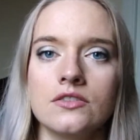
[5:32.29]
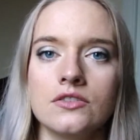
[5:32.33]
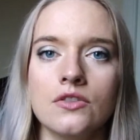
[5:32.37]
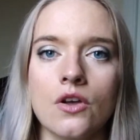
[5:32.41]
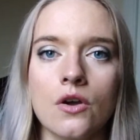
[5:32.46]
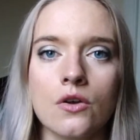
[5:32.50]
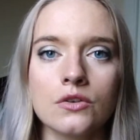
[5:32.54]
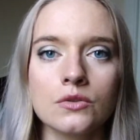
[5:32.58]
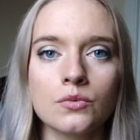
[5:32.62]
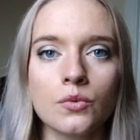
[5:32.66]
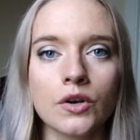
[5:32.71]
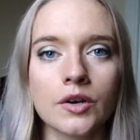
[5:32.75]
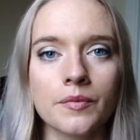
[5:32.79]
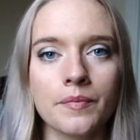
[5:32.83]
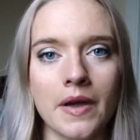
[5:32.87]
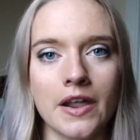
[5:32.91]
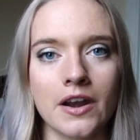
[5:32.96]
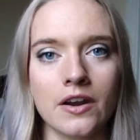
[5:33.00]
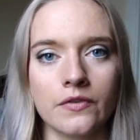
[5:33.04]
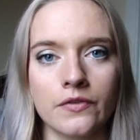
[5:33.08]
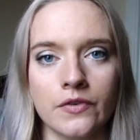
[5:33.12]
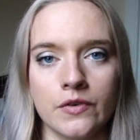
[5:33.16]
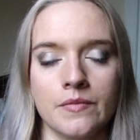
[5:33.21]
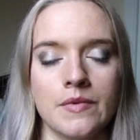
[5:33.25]
Those work
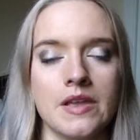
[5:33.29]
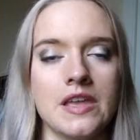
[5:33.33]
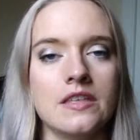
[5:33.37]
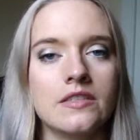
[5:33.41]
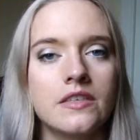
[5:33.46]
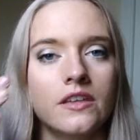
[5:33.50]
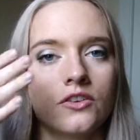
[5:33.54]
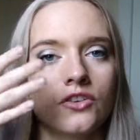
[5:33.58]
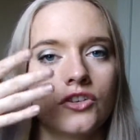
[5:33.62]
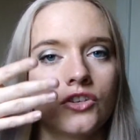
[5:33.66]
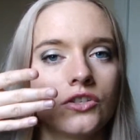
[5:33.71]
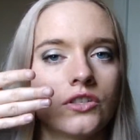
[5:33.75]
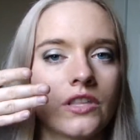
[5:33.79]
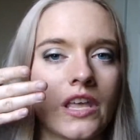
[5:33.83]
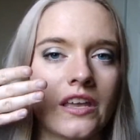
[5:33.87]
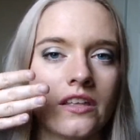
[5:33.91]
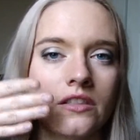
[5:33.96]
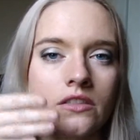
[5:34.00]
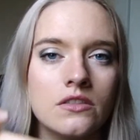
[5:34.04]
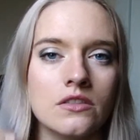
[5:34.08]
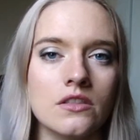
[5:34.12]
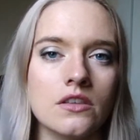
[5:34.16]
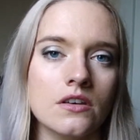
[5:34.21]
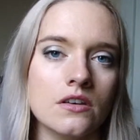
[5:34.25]
better for me than just like
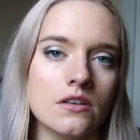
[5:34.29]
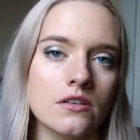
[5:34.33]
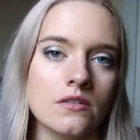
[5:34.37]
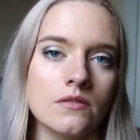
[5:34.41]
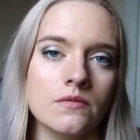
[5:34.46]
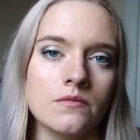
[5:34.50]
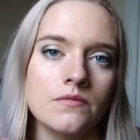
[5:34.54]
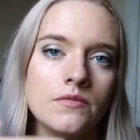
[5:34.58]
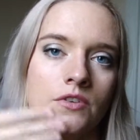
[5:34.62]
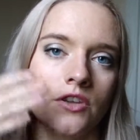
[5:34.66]
the,